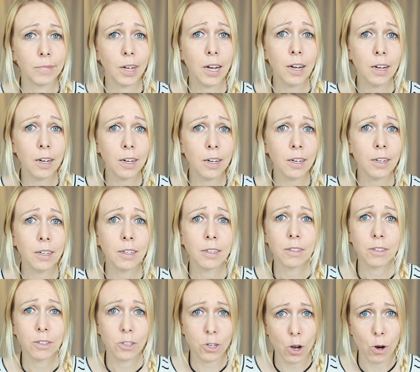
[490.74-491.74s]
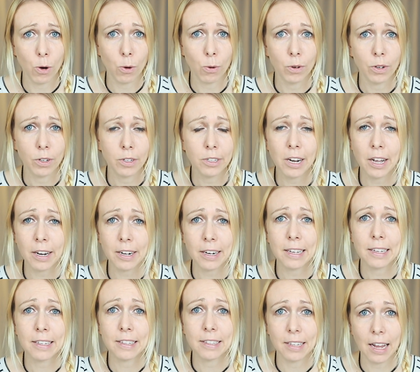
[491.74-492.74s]
No, not
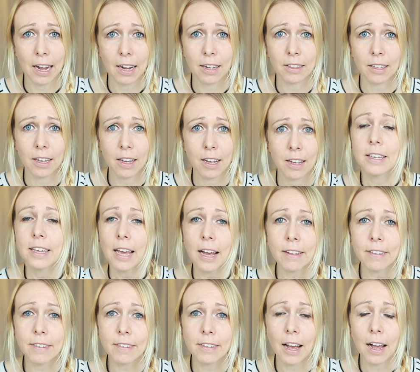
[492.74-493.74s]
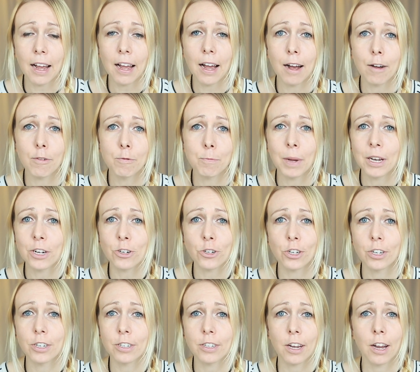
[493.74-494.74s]
exactly. Yes, I have
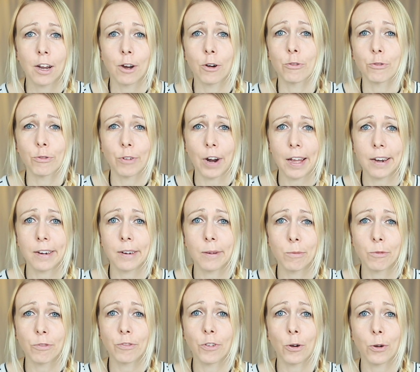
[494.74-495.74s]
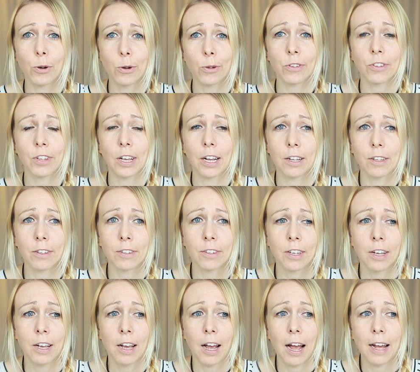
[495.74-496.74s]
mentioned random photo sales,
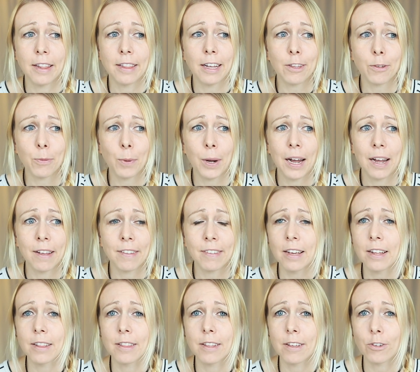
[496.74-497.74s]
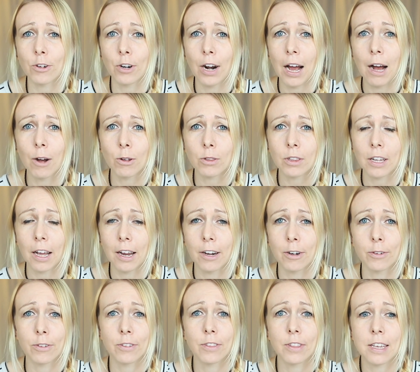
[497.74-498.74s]
and that's why I said these are
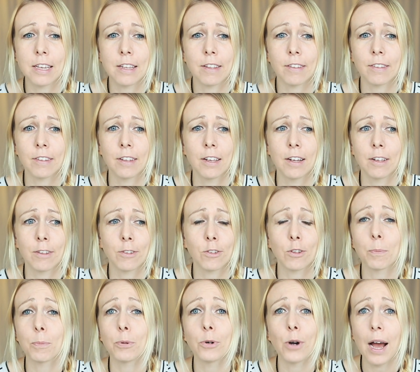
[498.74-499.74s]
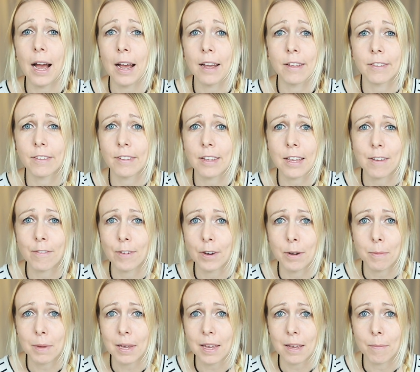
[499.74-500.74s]
outliers. These surprised
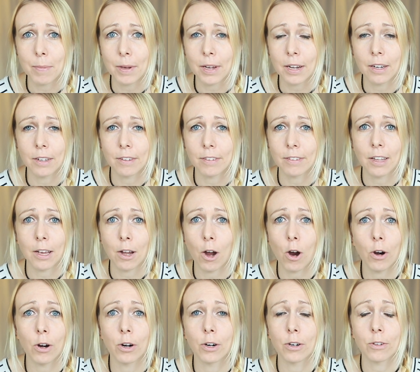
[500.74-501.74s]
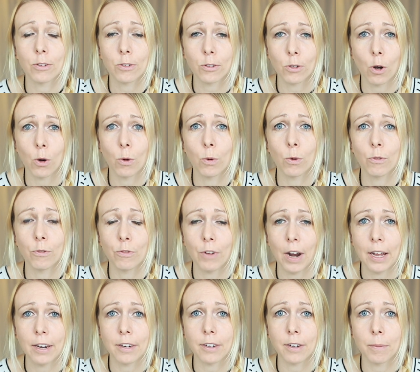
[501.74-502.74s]
even me because they are so
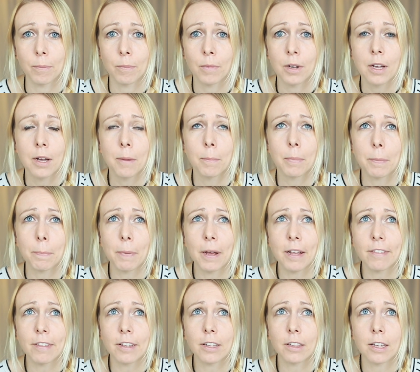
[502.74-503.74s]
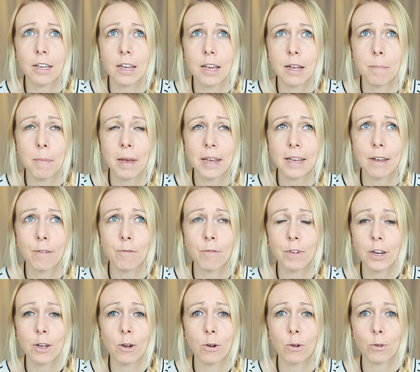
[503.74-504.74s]
random. But basically, in making
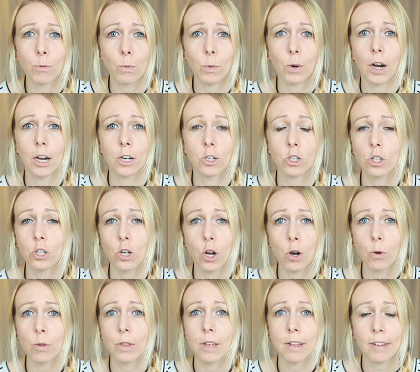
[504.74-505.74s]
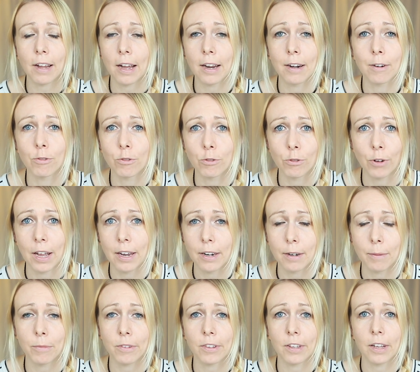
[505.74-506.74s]
videos where I show these kind of
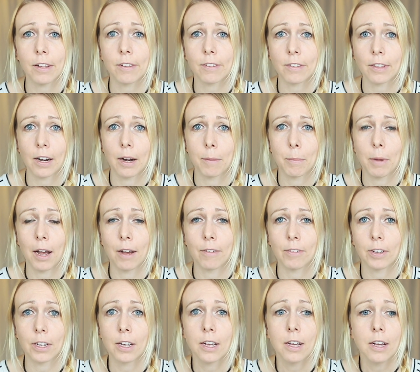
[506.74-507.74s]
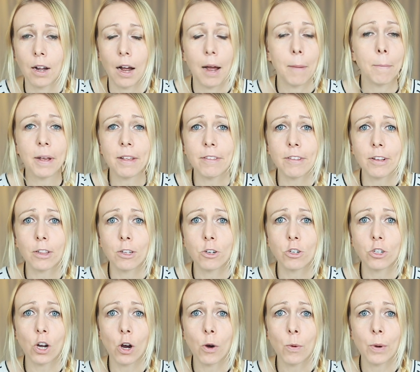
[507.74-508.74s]
random sales that I'm having, I'm basically
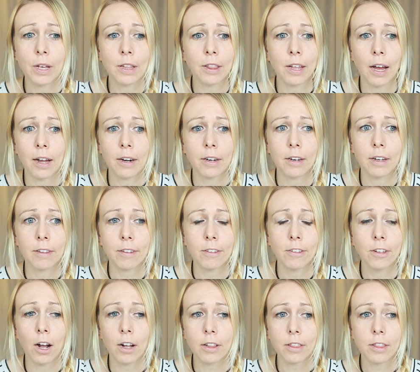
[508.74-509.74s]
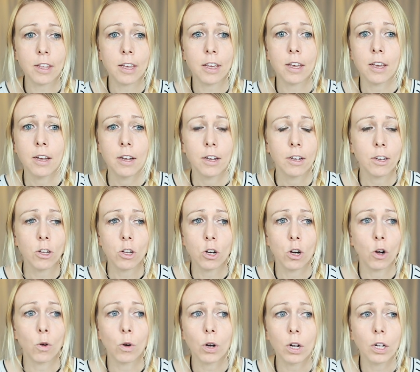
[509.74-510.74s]
showing that it's not the
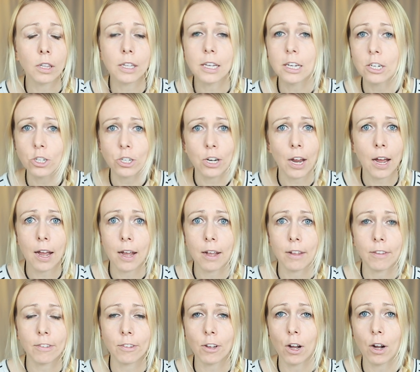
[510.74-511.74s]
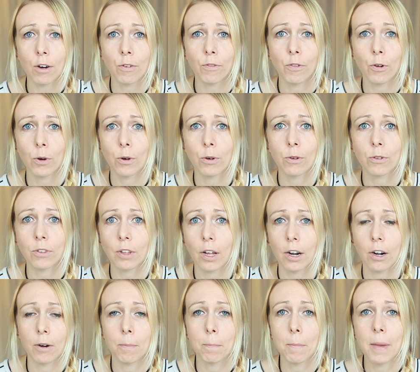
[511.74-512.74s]
cliche stock photos
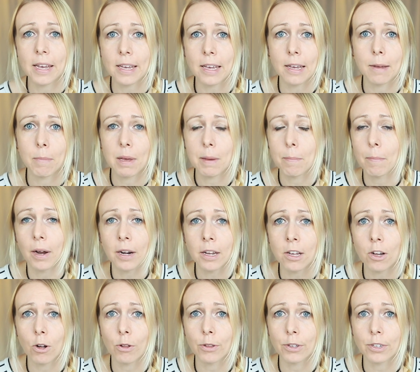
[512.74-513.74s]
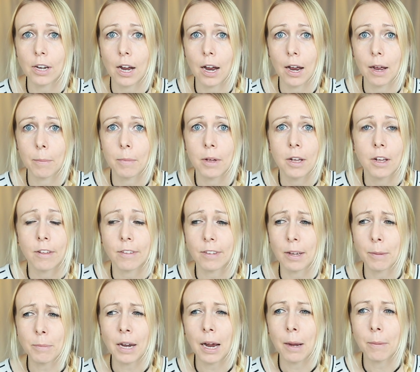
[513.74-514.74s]
that are making me money all the time.
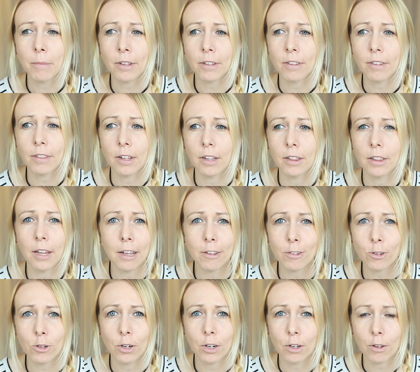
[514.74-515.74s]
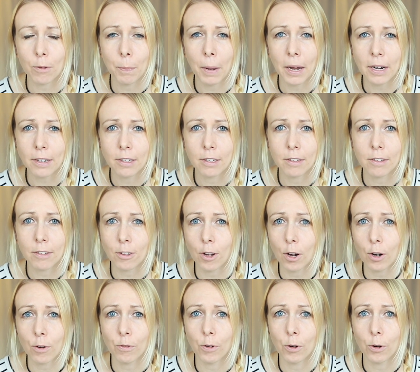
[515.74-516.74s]
Sometimes it's the lesser expected
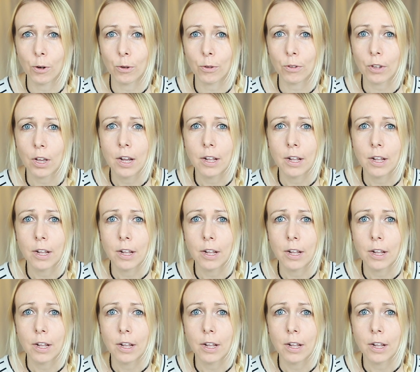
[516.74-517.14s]
stock photos